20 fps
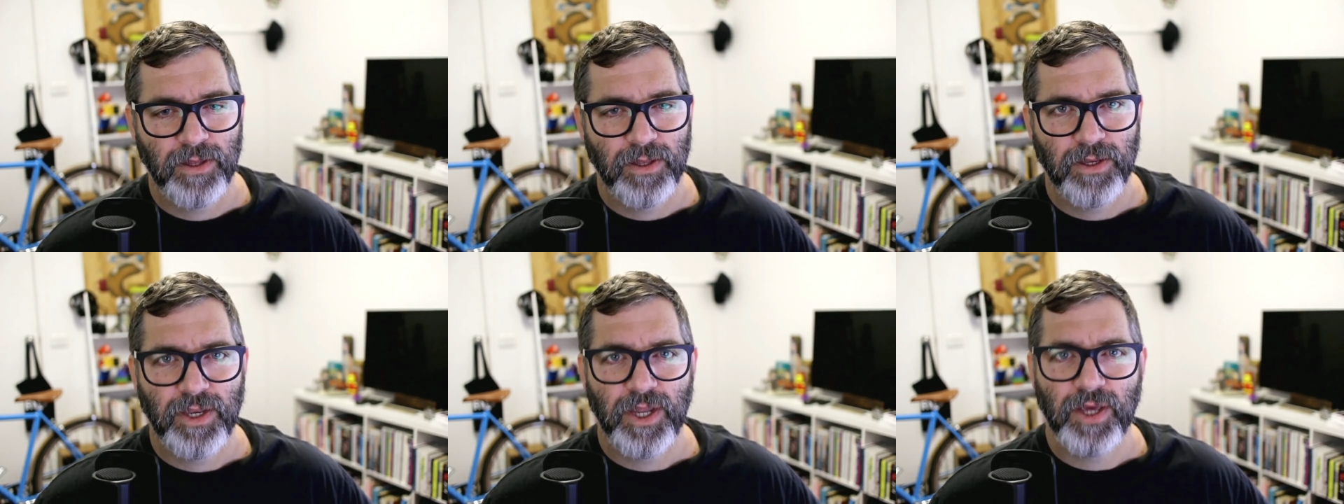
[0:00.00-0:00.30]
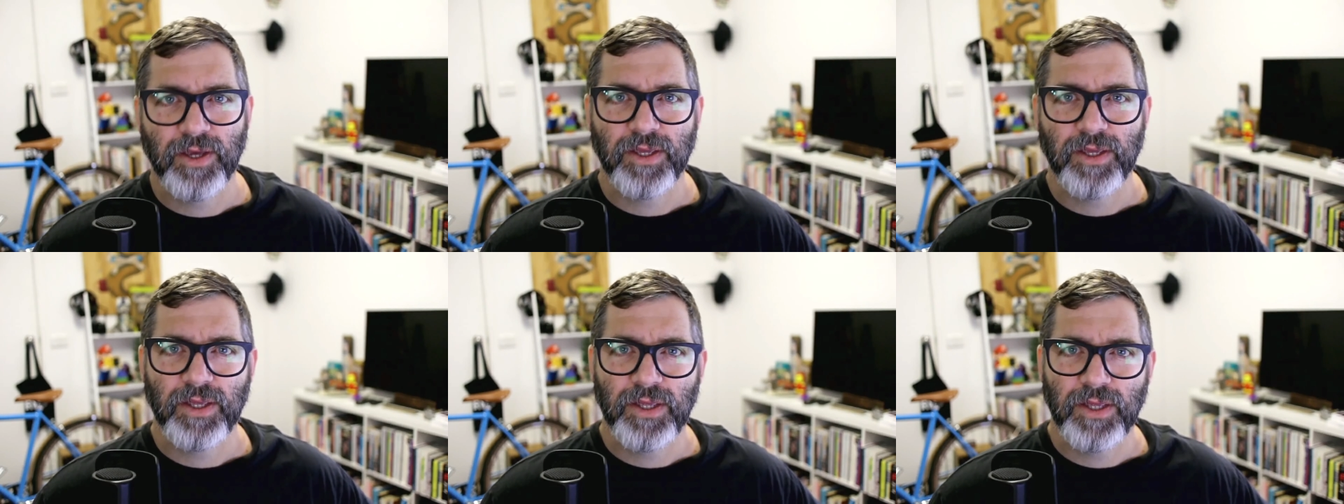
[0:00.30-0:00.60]

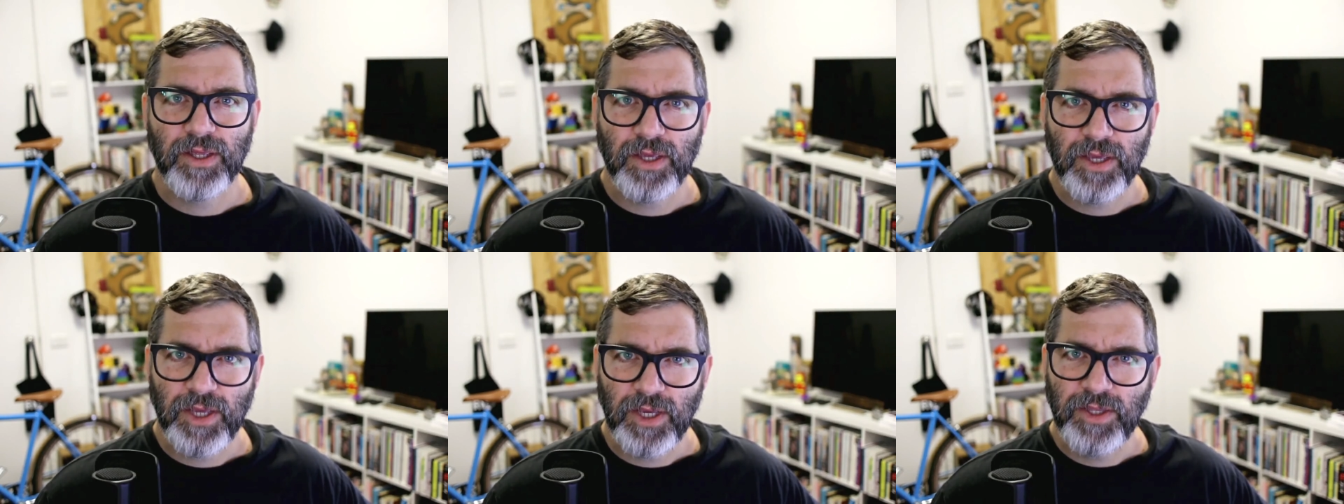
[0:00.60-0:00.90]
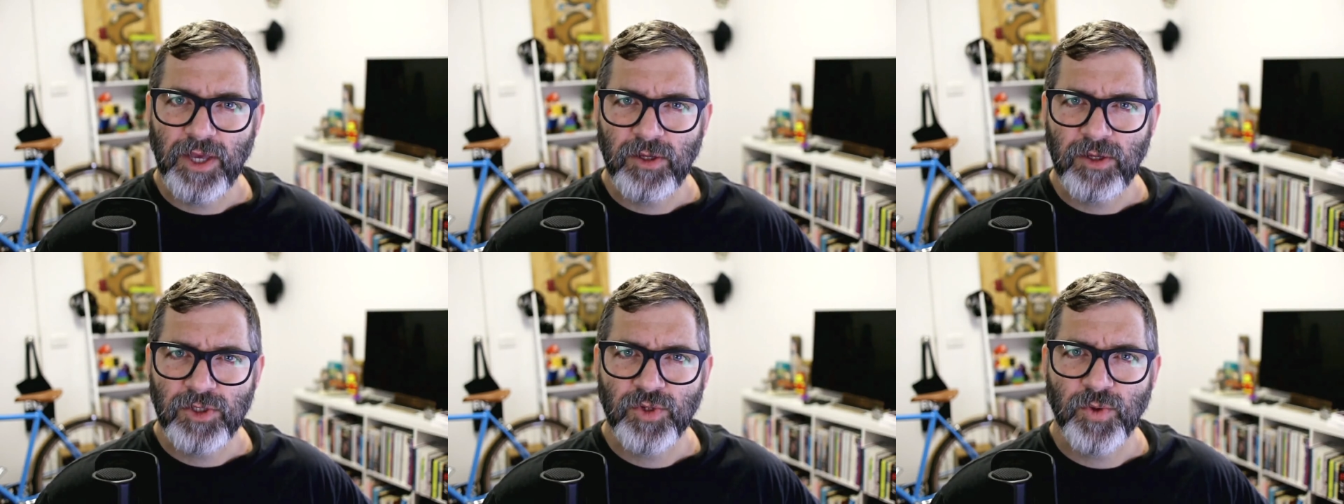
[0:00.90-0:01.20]
Now, in
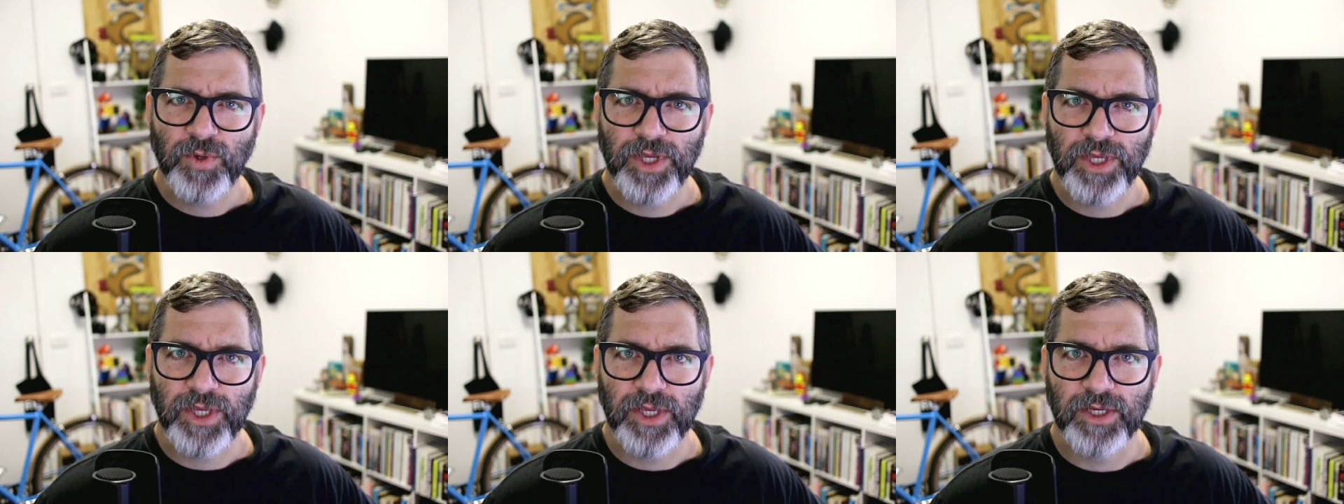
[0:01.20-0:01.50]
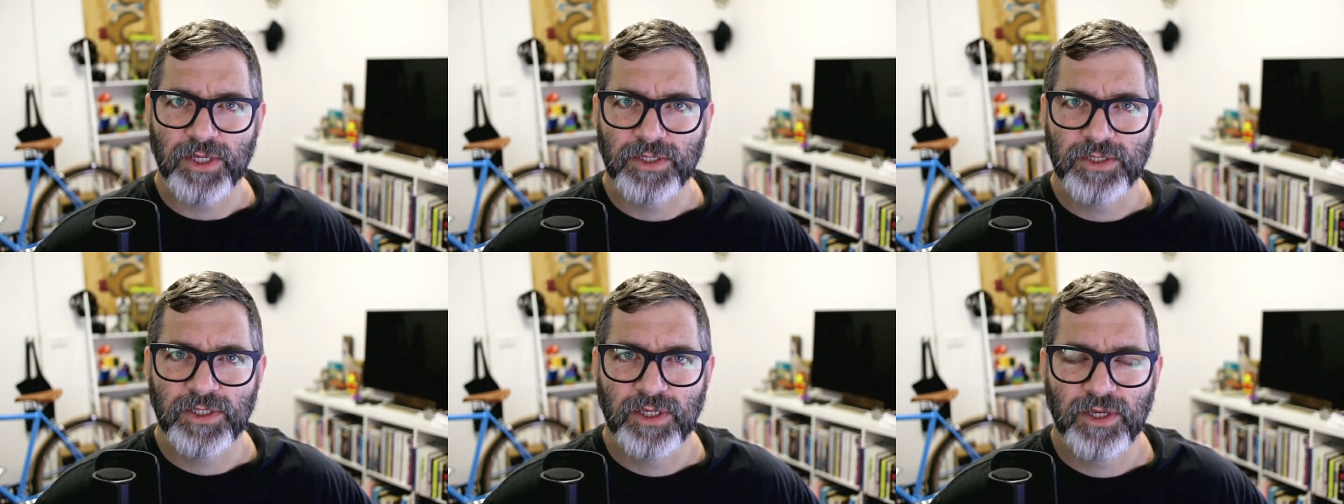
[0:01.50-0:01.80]
those 20
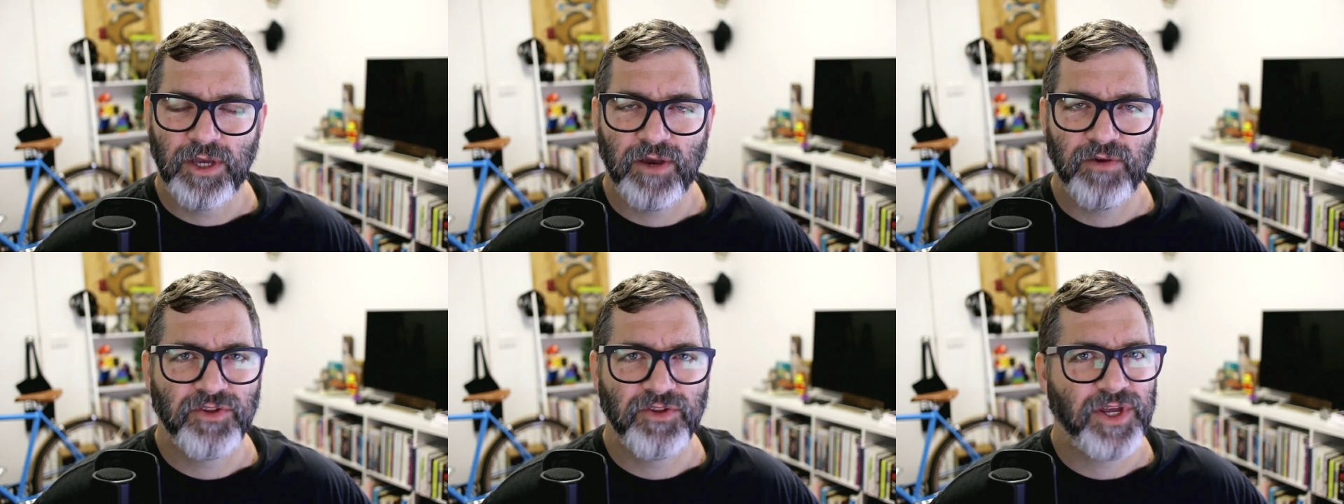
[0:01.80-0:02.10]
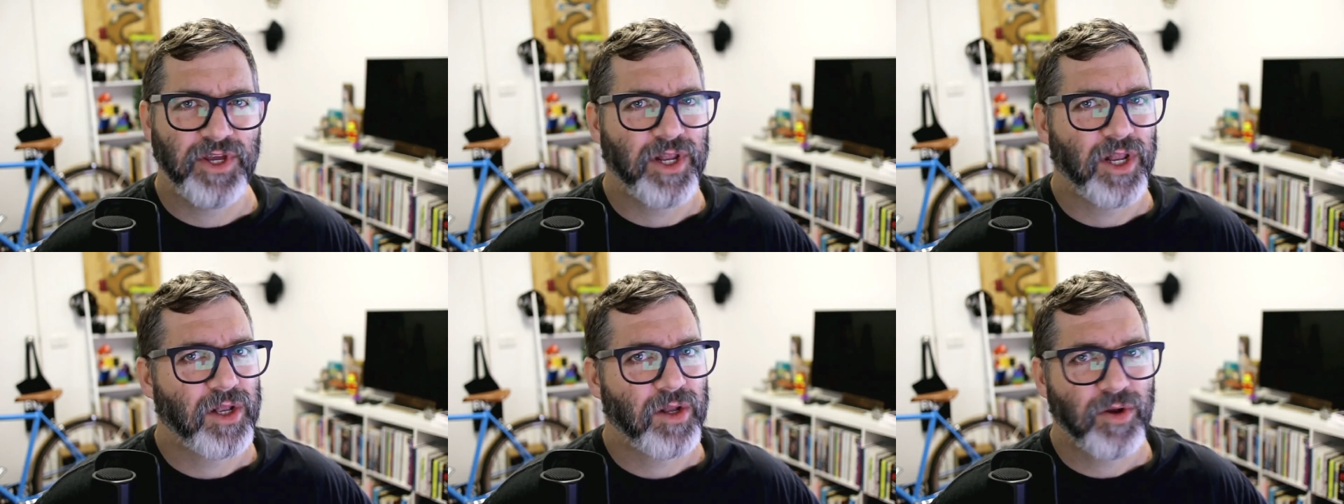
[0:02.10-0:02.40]
years, I've
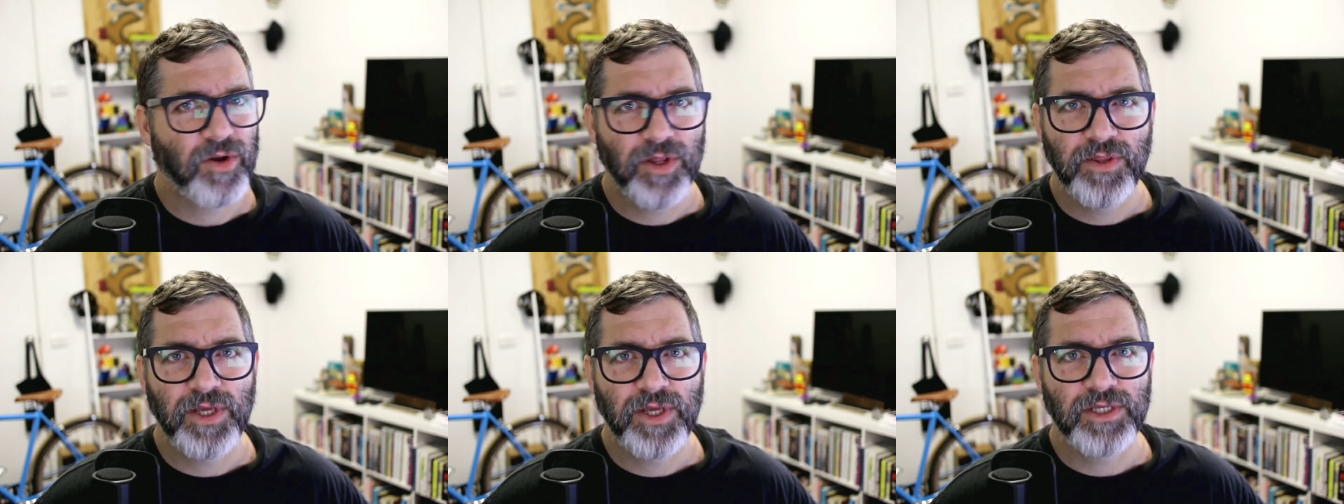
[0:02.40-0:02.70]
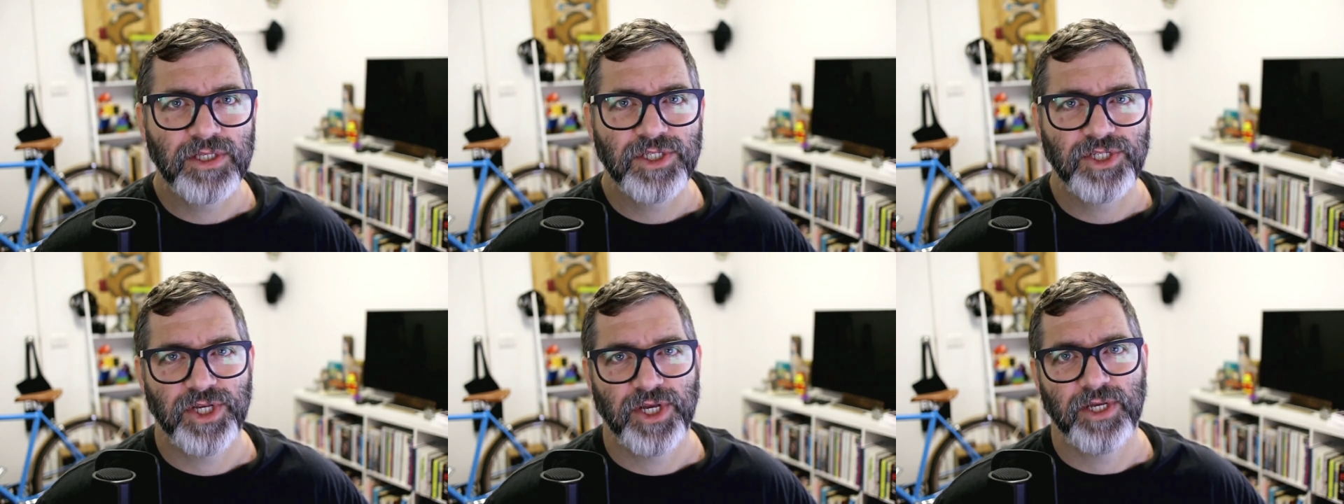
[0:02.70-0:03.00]
seen a lot of
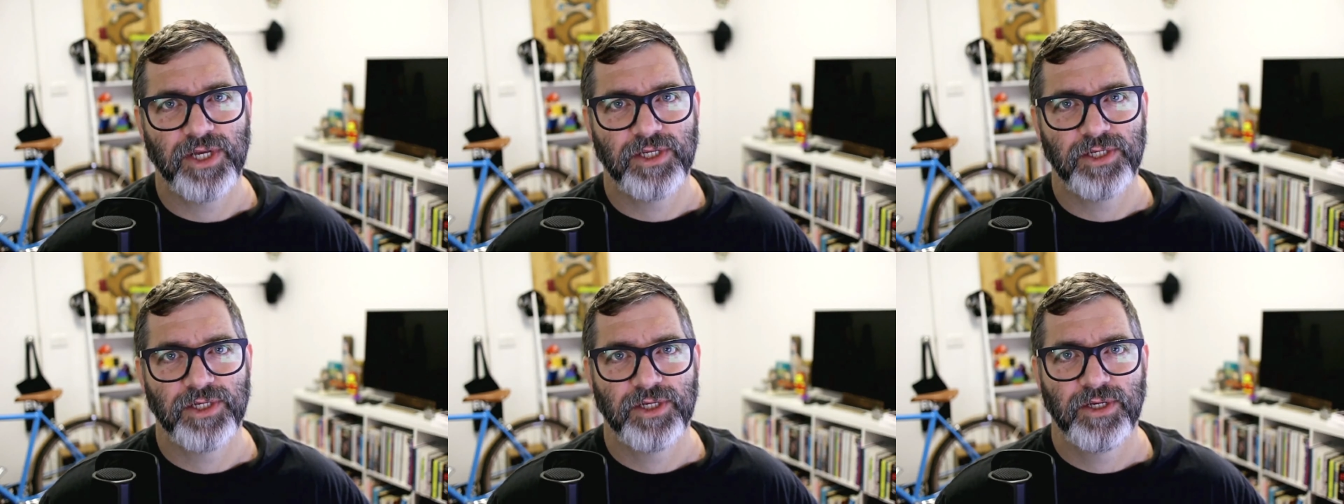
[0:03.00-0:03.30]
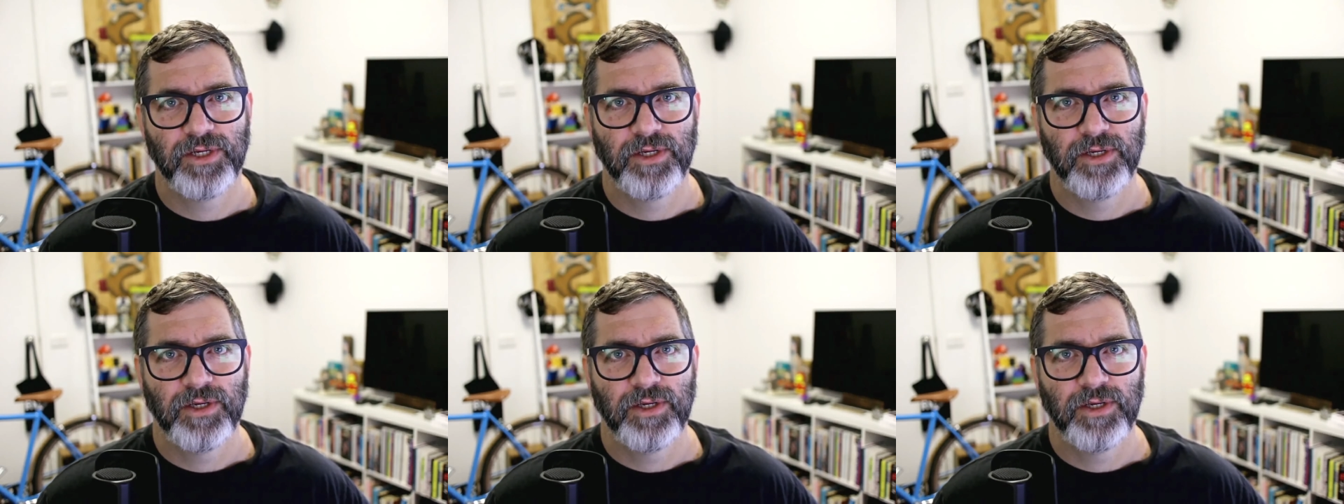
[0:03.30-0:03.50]
things change.